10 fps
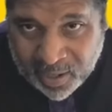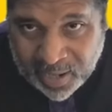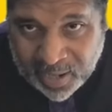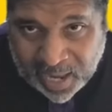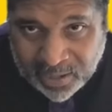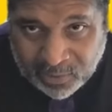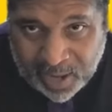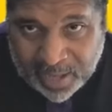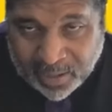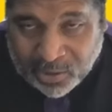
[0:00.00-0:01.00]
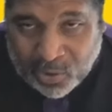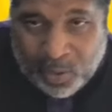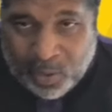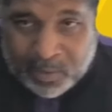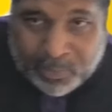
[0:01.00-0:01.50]
That's how you got the
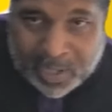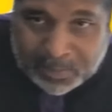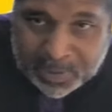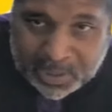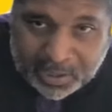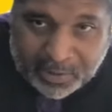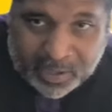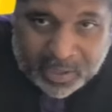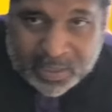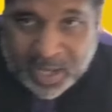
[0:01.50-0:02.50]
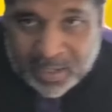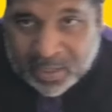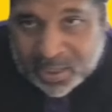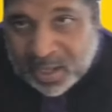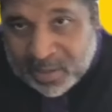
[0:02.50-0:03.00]
Northern Presbyterians and the
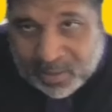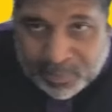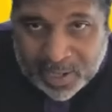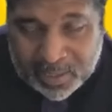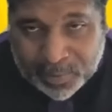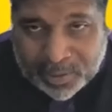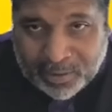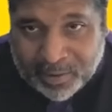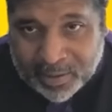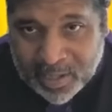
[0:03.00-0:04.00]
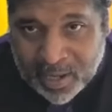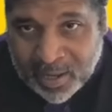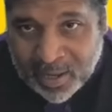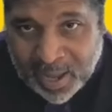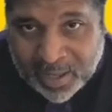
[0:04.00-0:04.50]
Southern Presbyterians
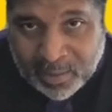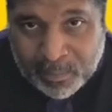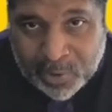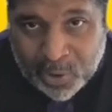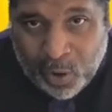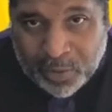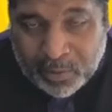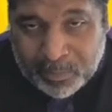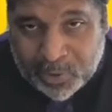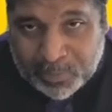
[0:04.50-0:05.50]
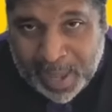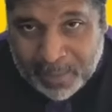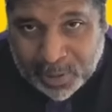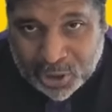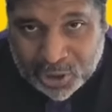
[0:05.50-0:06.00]
and the Northern
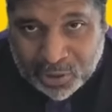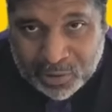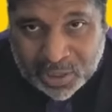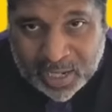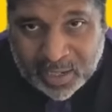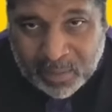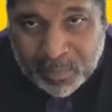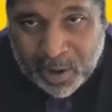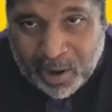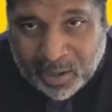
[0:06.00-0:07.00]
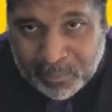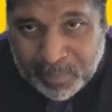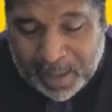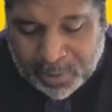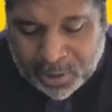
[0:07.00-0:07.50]
Baptist Church and the American
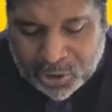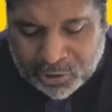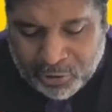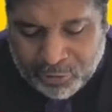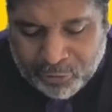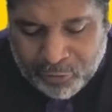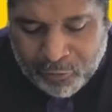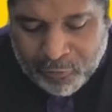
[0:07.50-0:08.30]
Baptist Church.